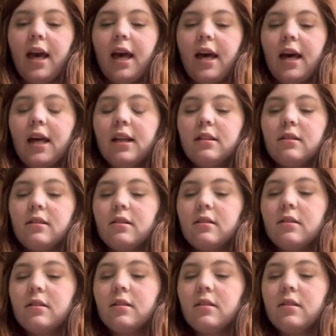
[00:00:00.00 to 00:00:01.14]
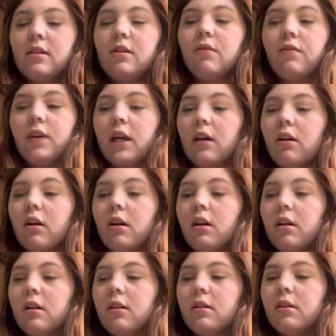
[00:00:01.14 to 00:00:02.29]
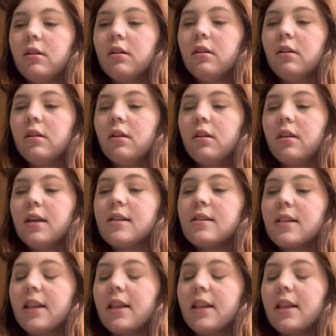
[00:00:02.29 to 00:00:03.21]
and to feel this